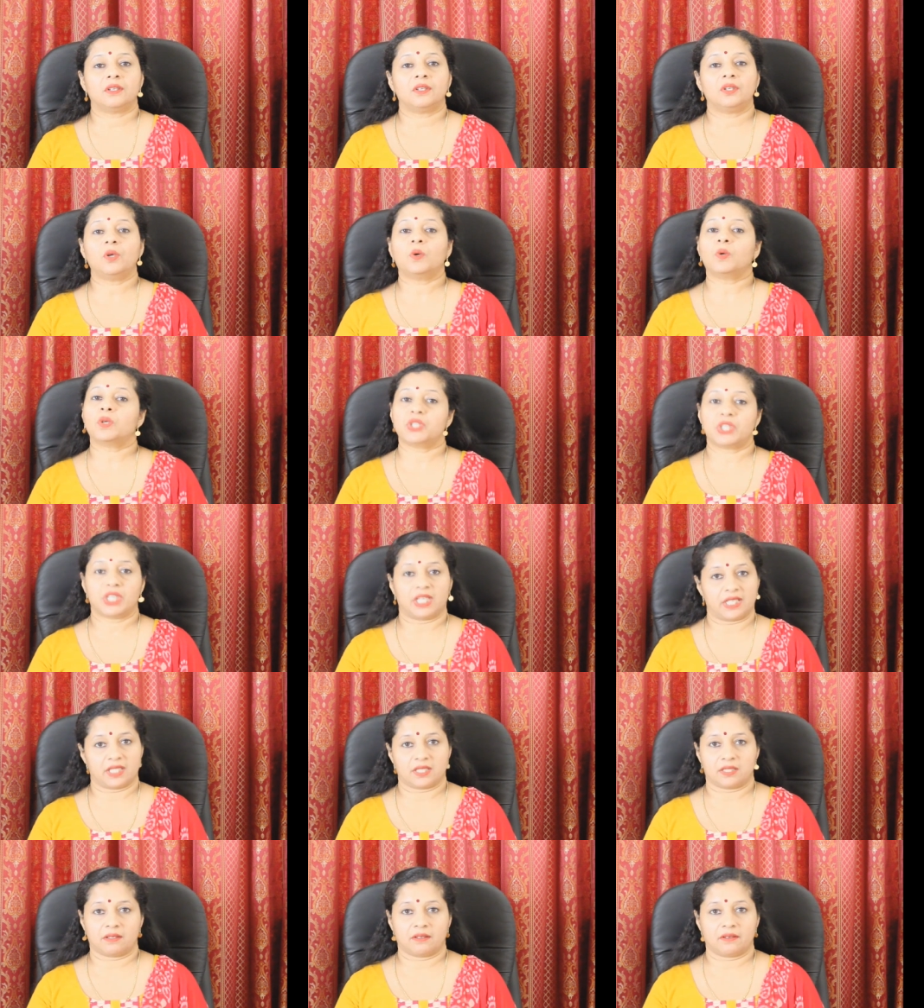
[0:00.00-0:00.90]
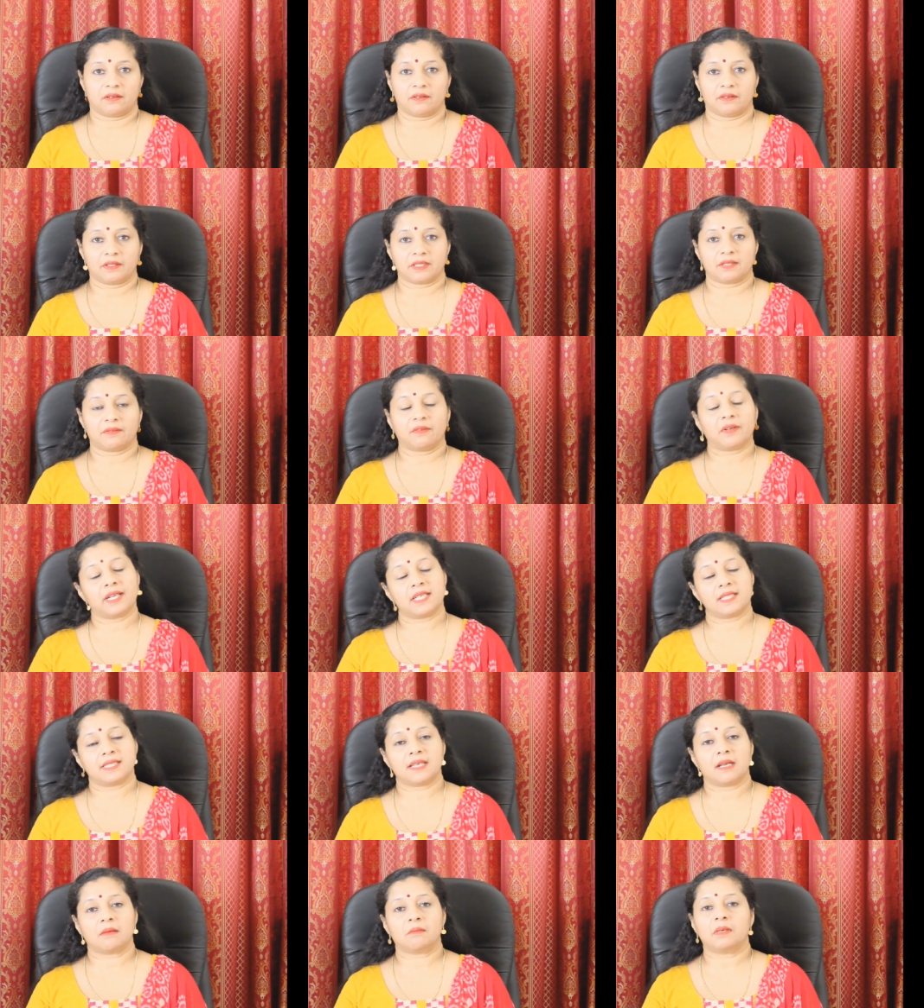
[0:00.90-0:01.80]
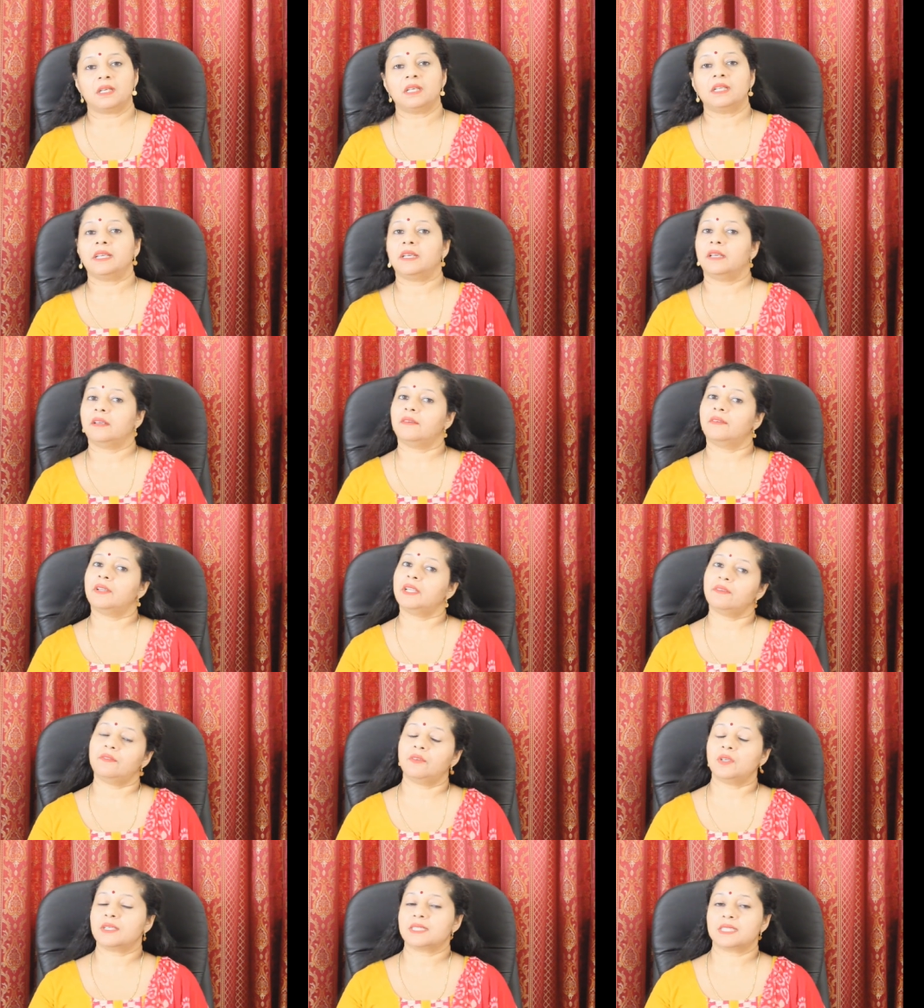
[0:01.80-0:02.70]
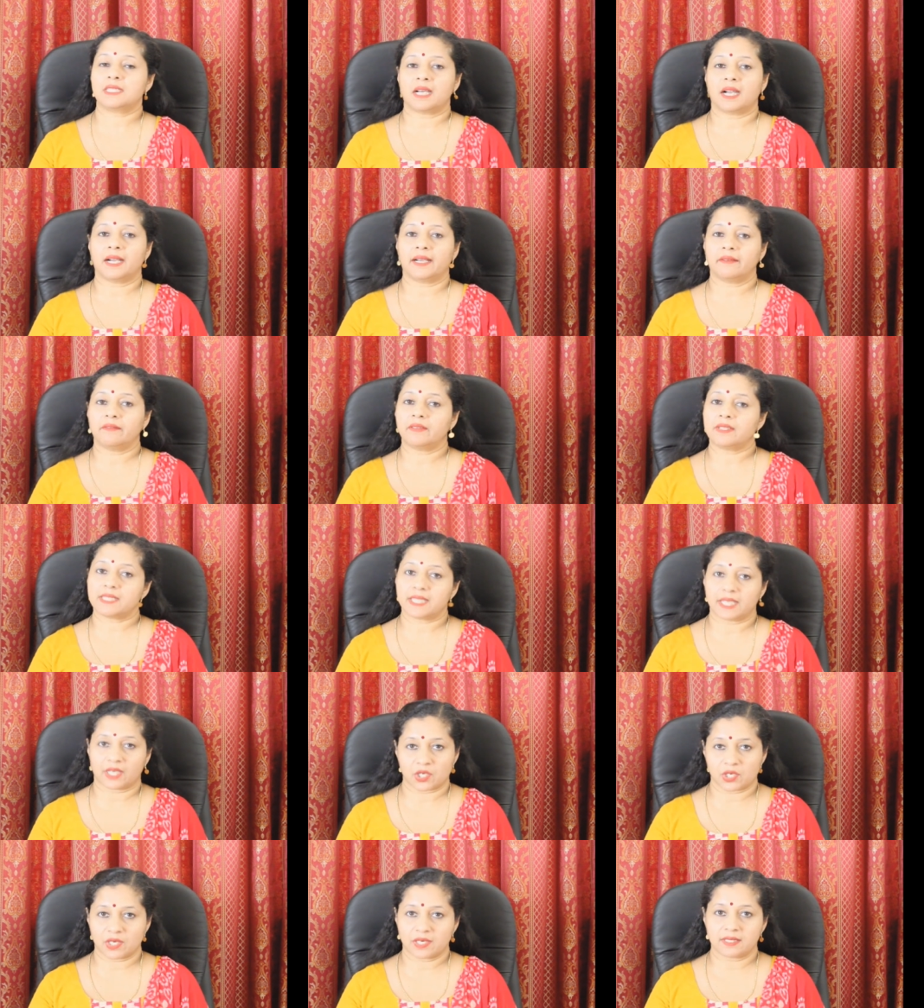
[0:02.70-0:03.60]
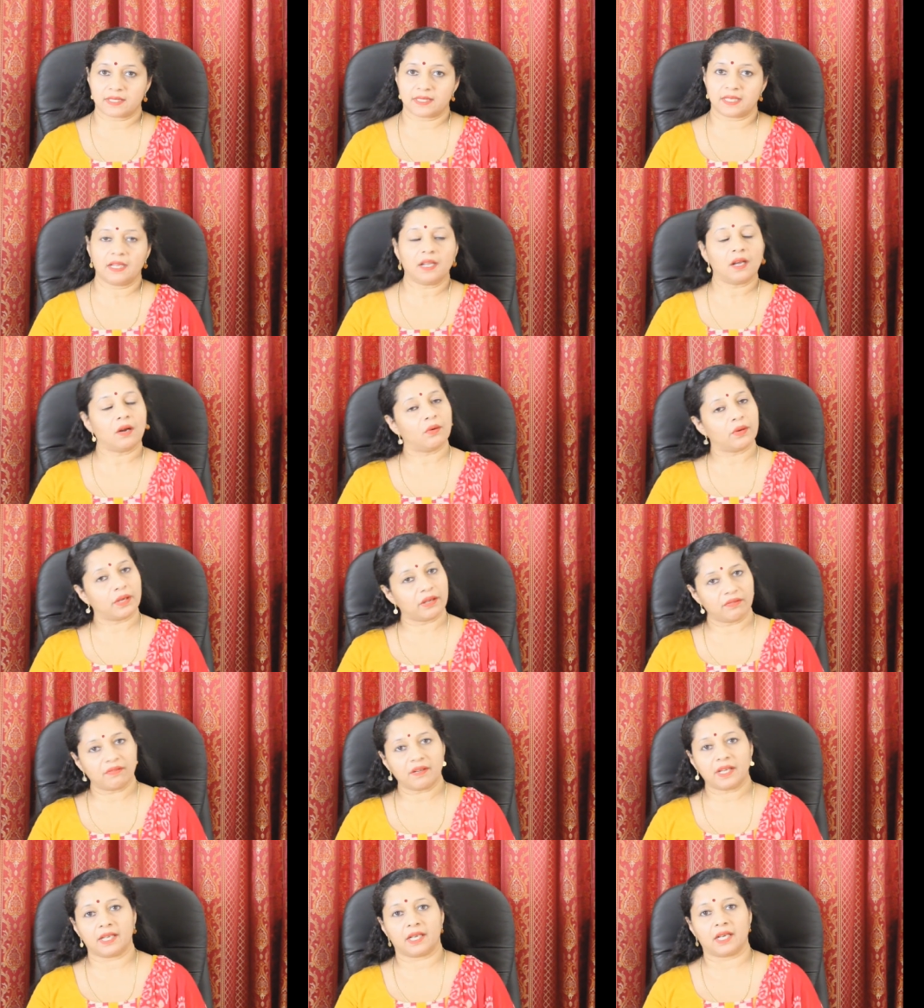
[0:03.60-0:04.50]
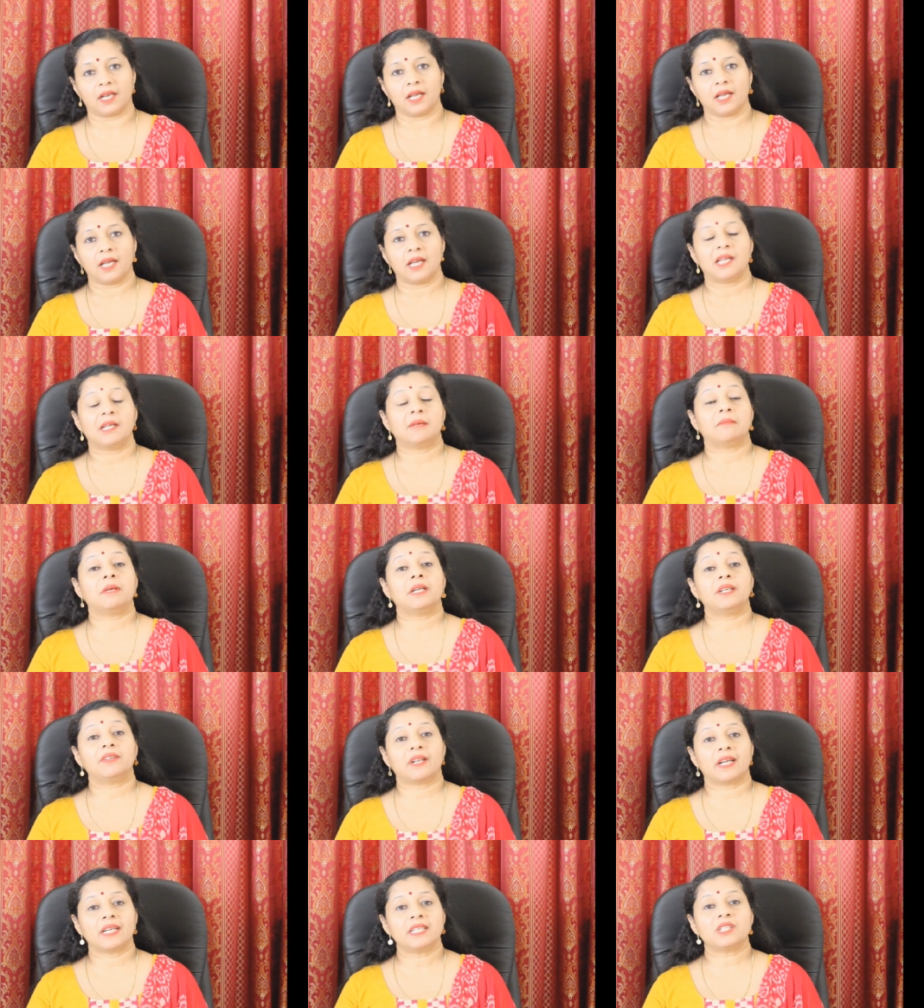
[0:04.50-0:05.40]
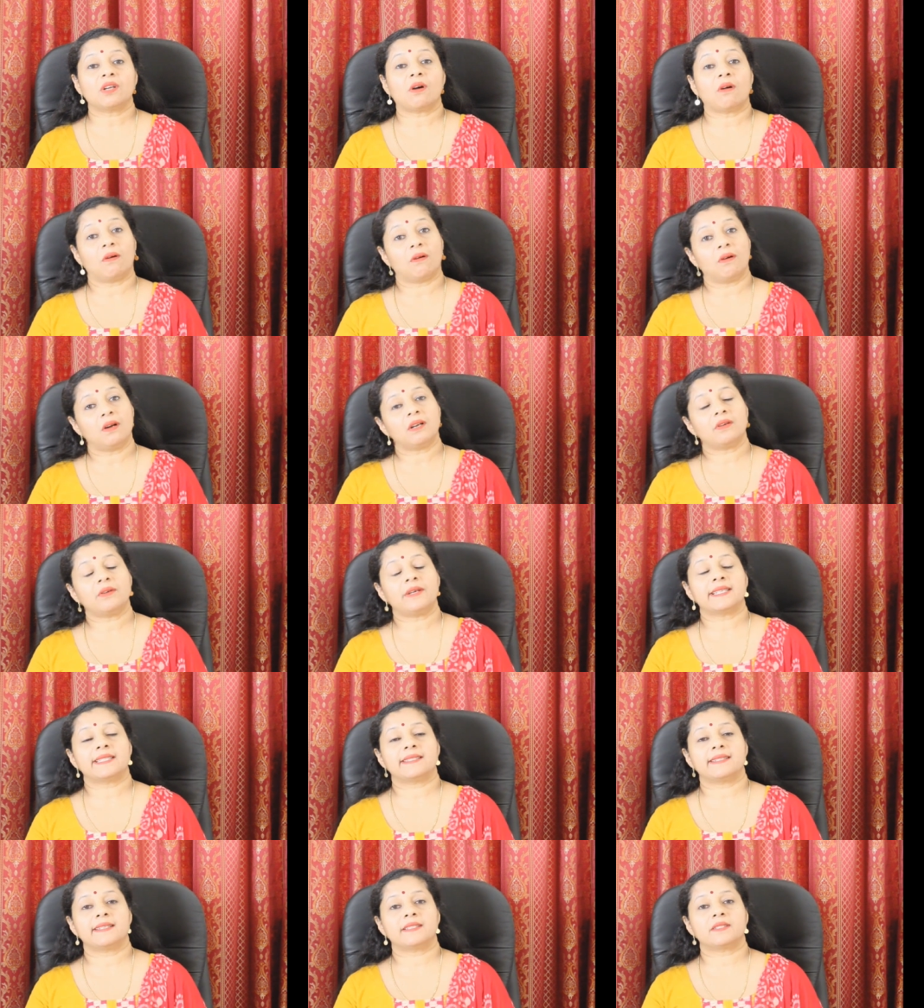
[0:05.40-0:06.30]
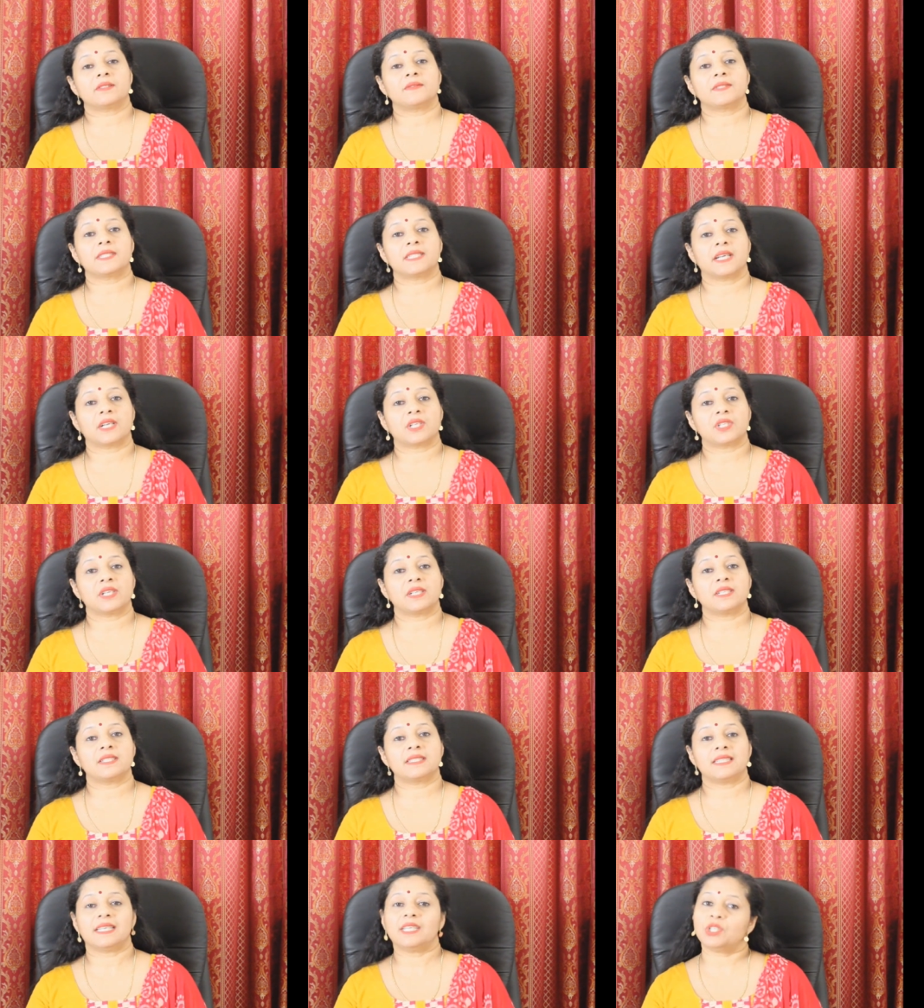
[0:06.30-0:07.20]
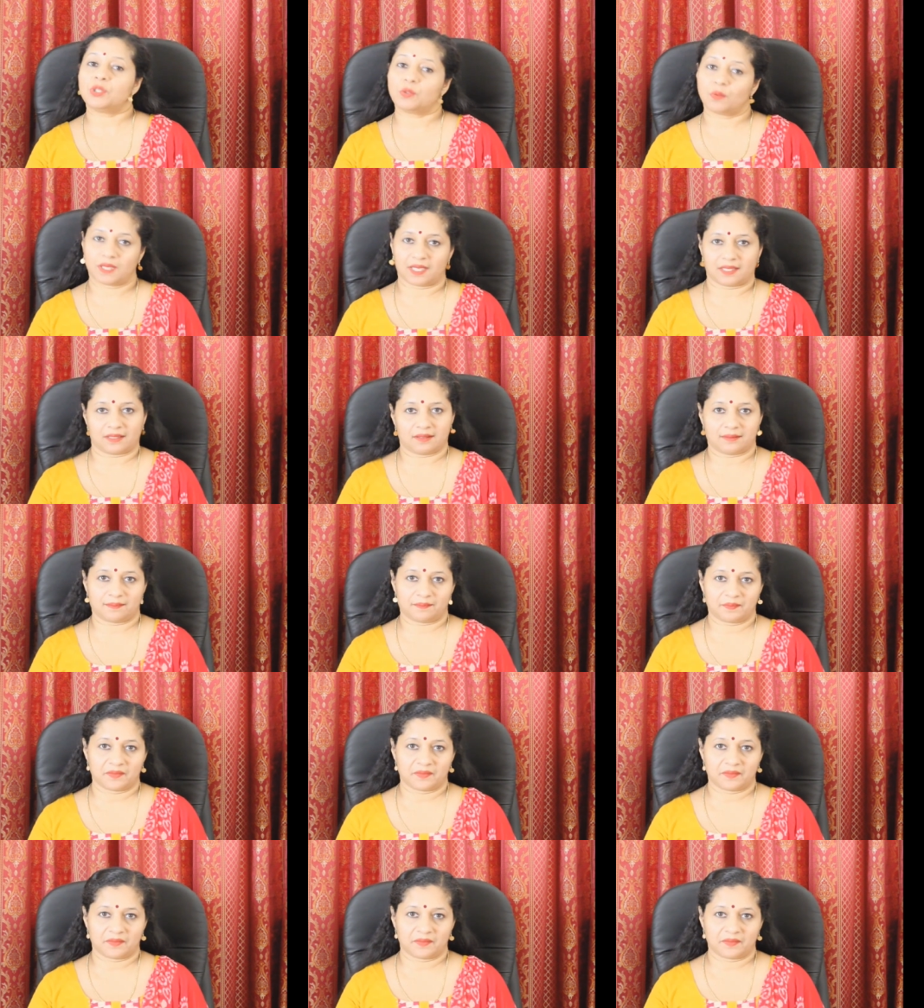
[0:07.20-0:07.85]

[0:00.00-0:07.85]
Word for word: don't change. For example, even if you are starting with section C, okay fine but write all questions of section C together.